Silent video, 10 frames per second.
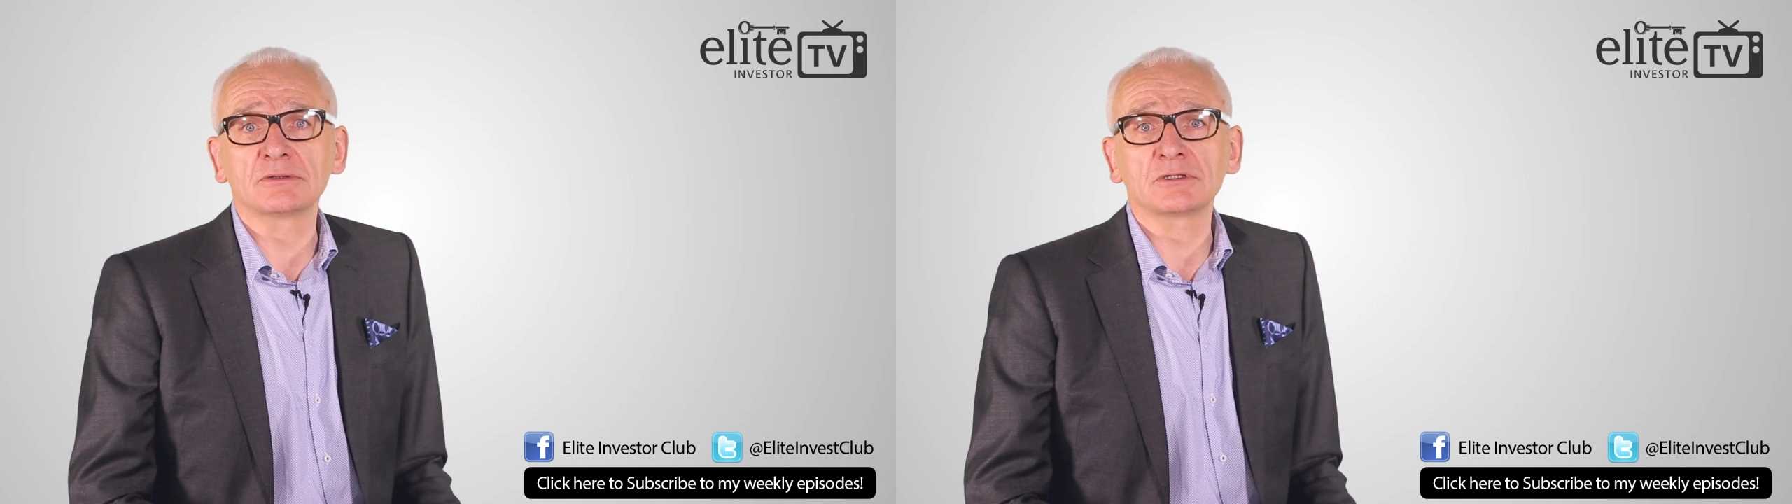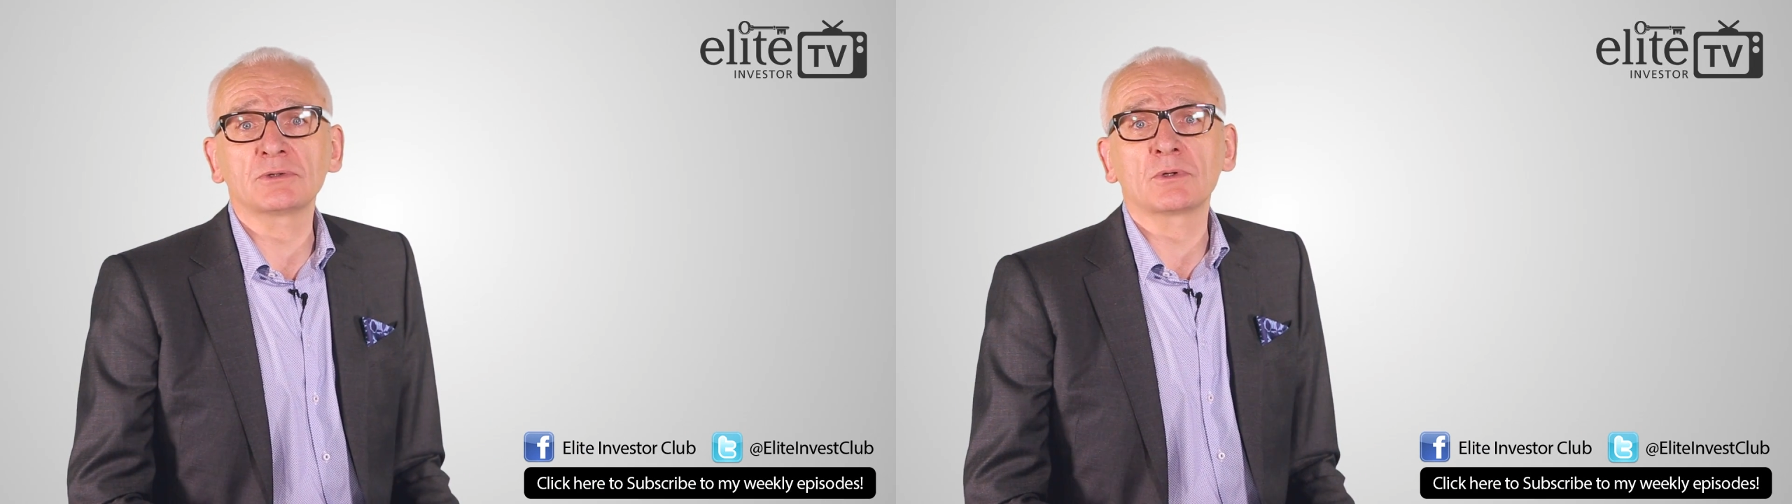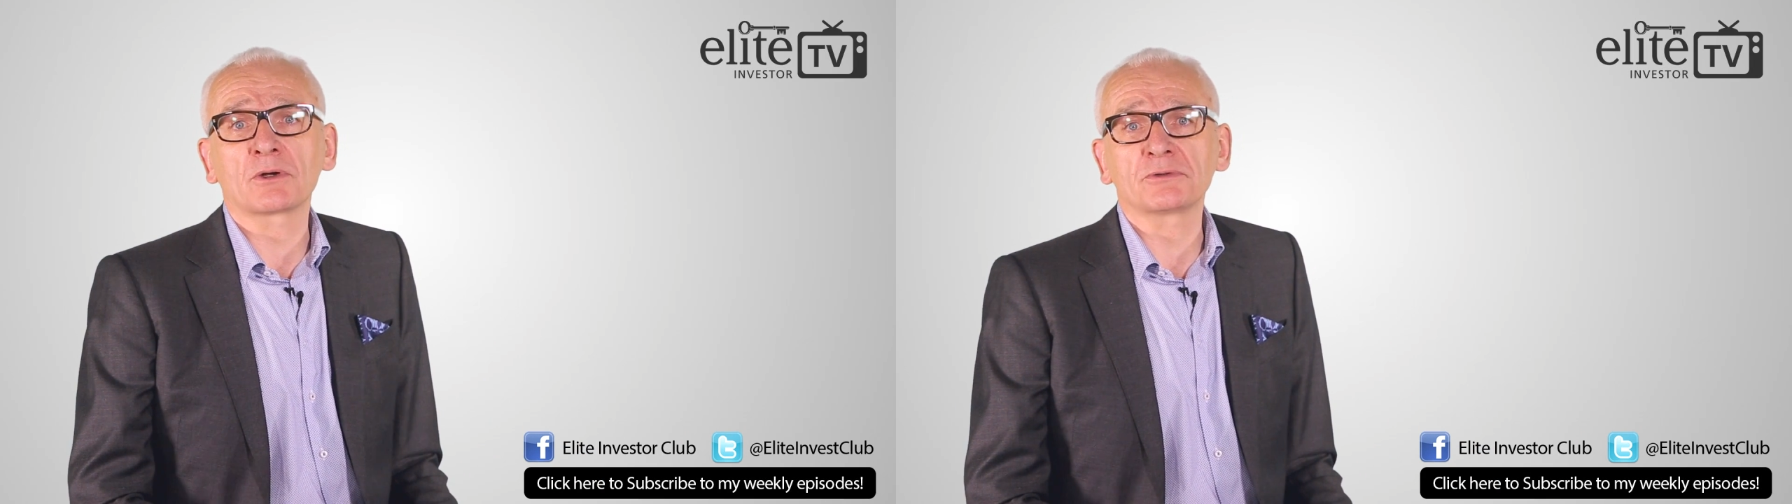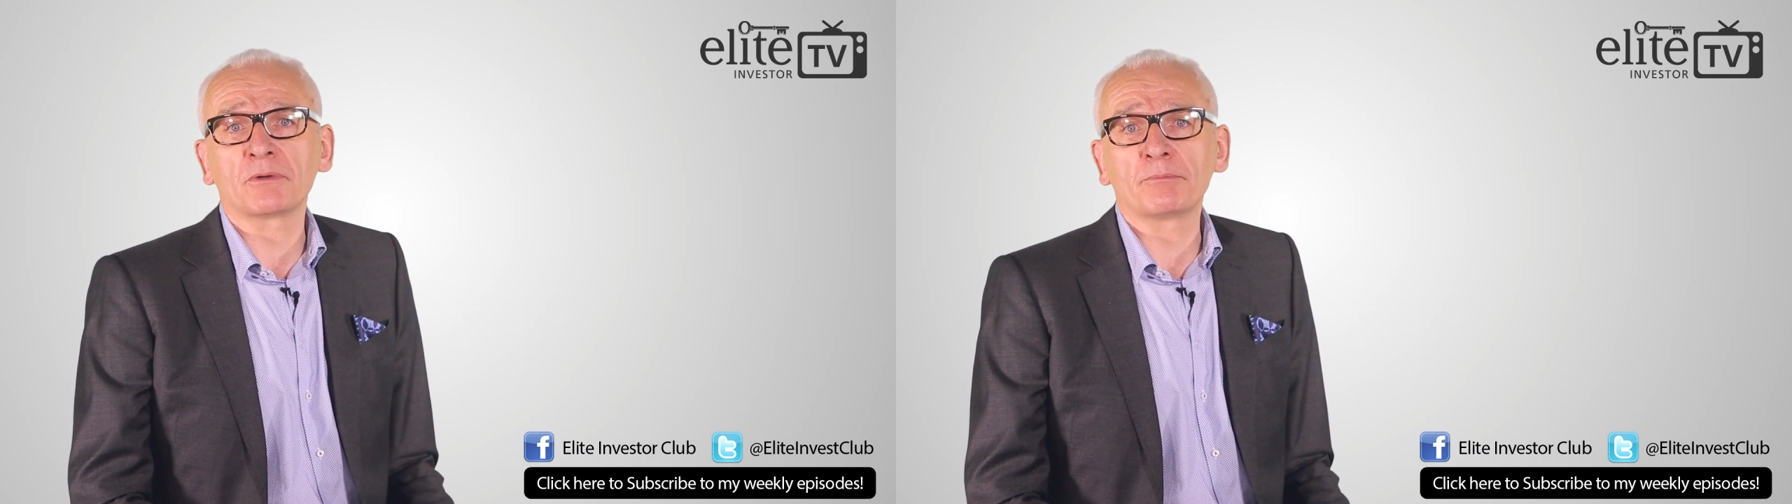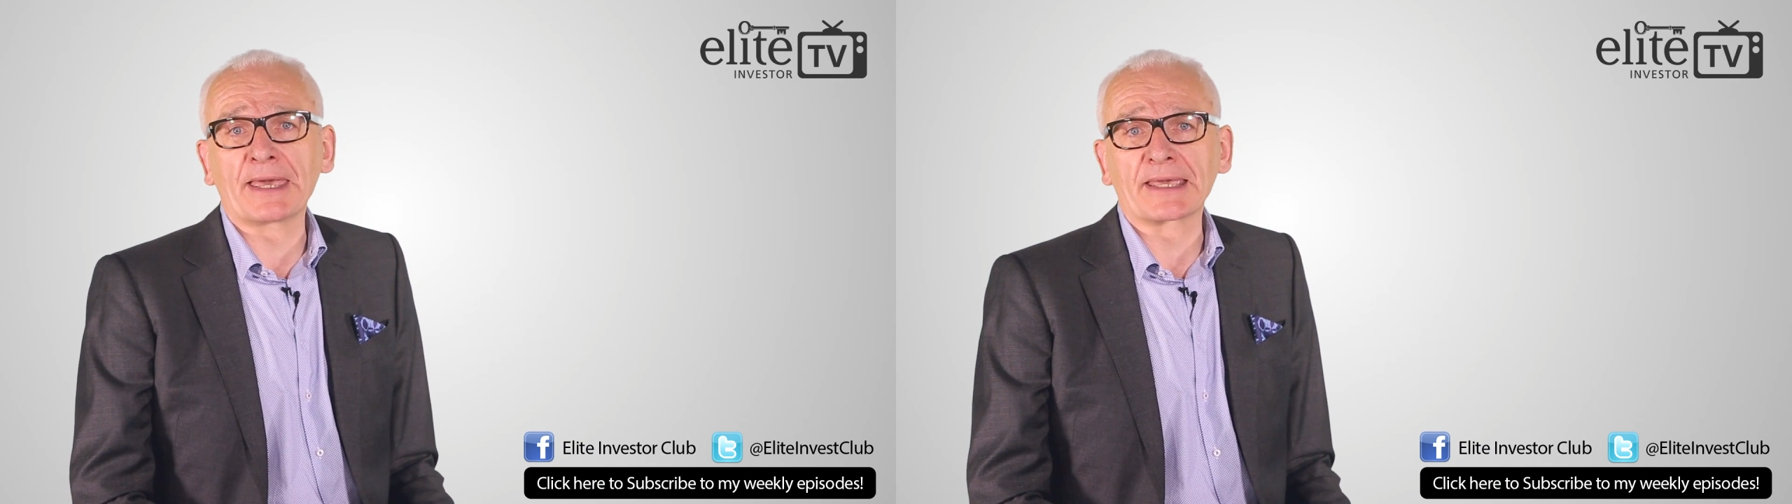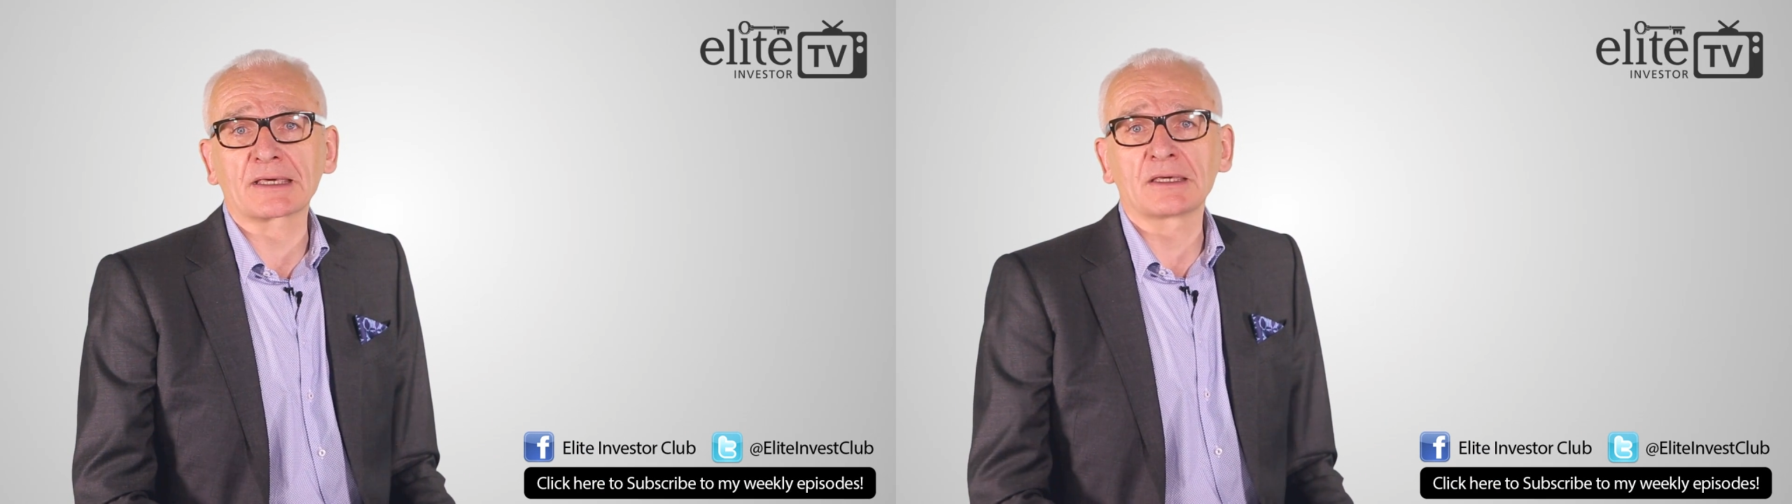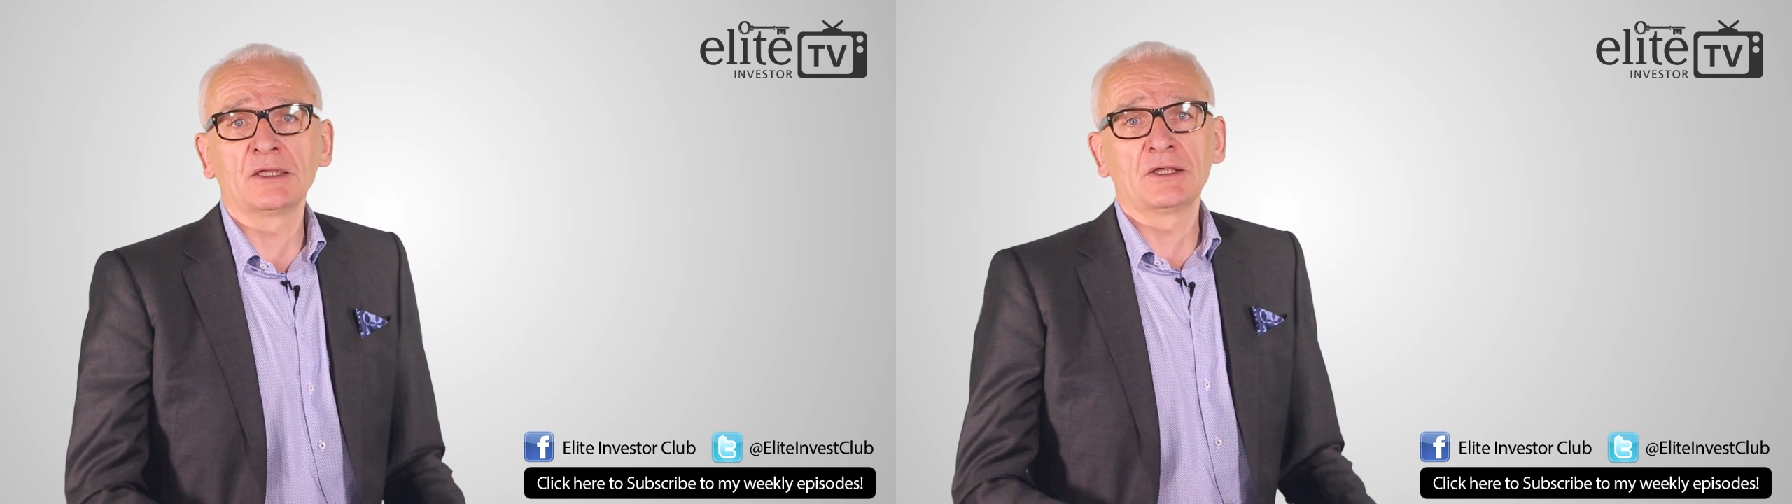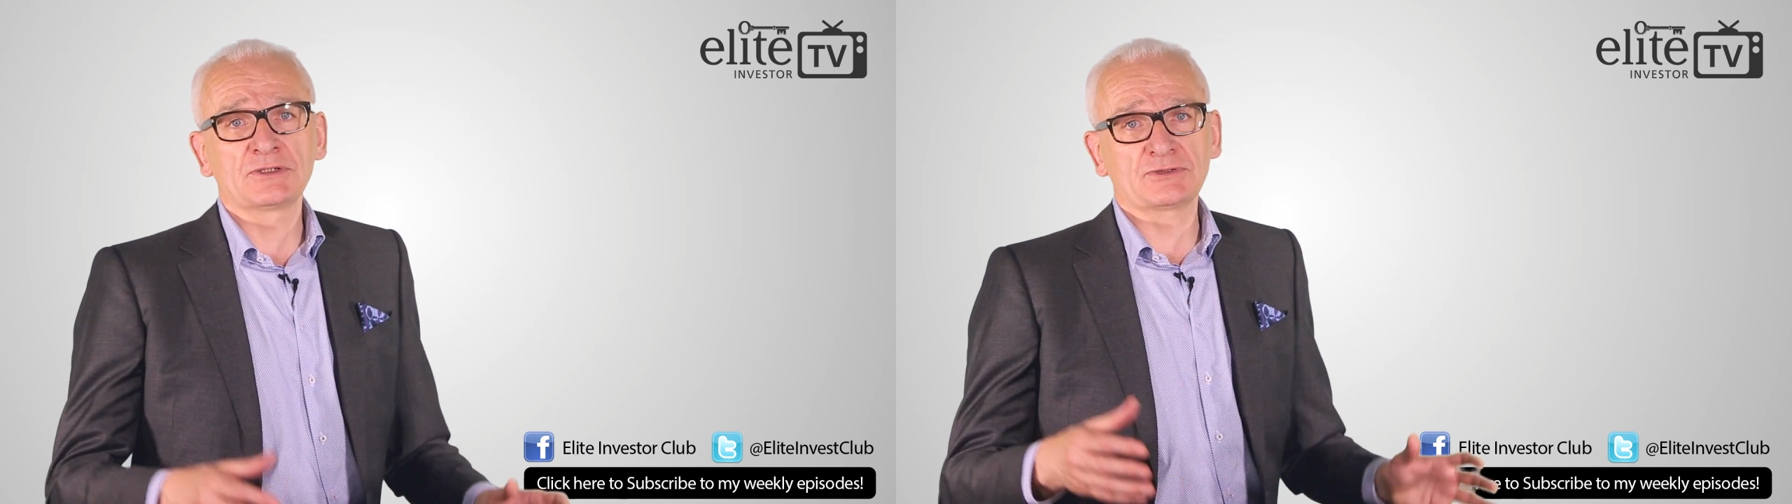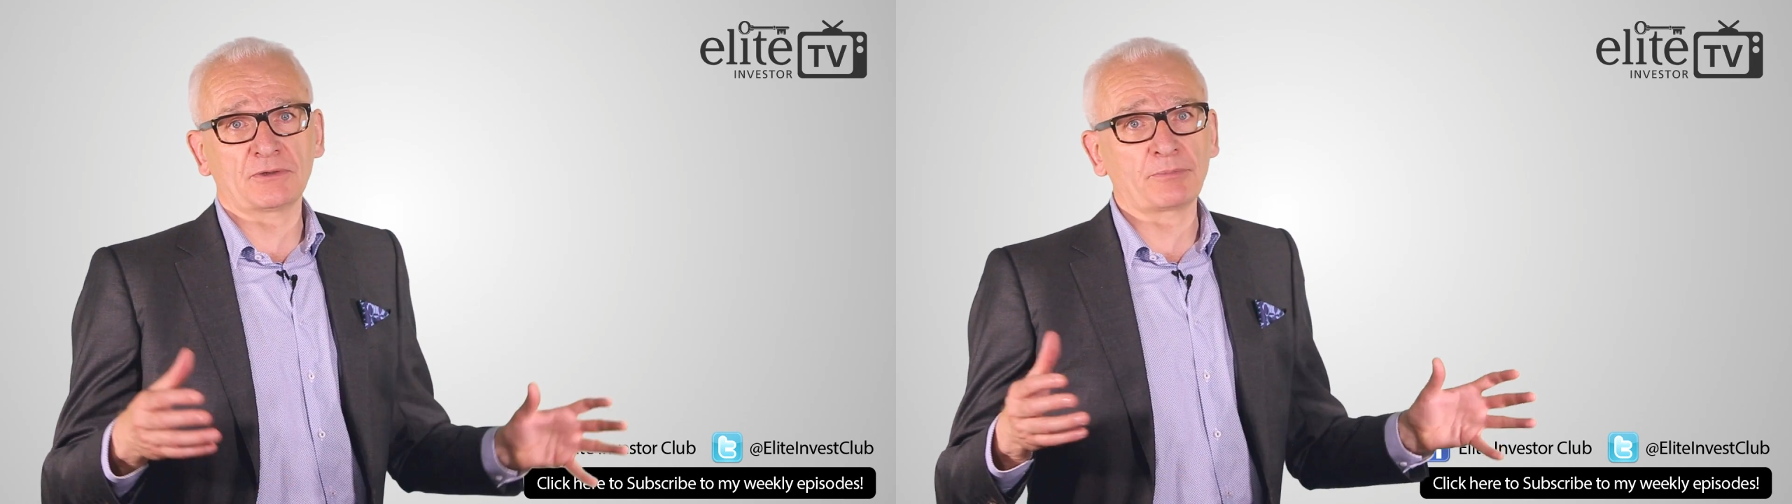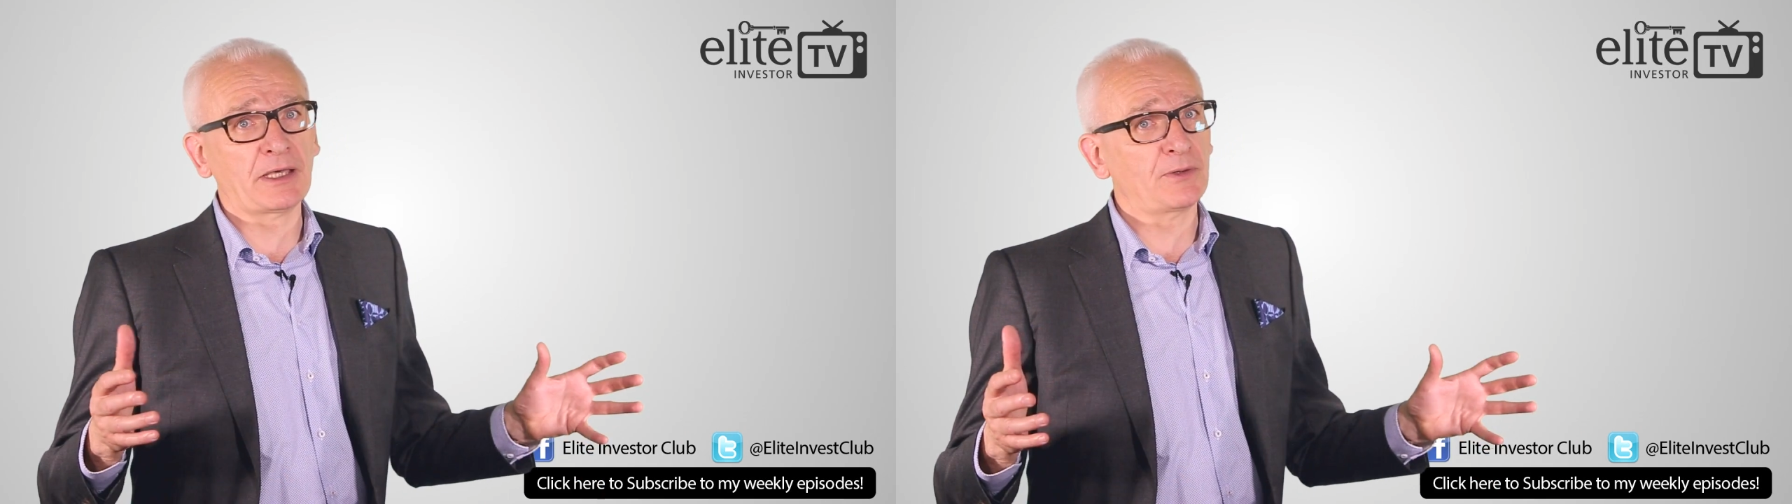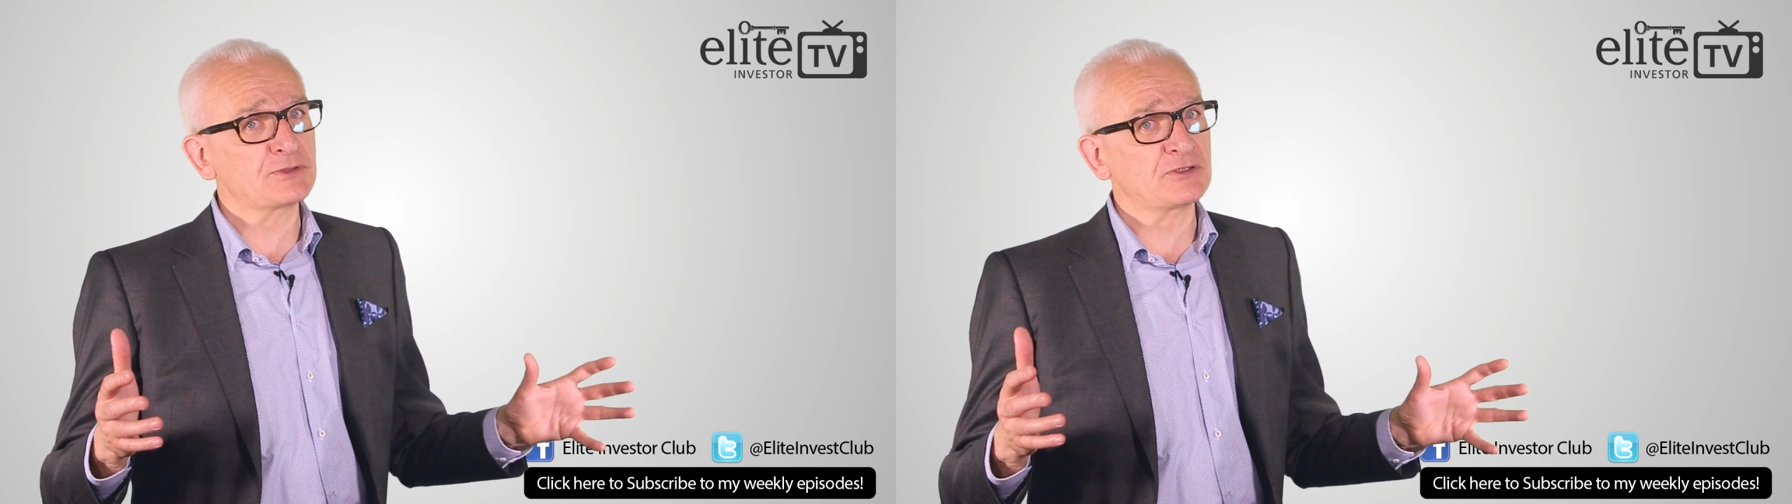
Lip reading: than you are in the bank. So the powers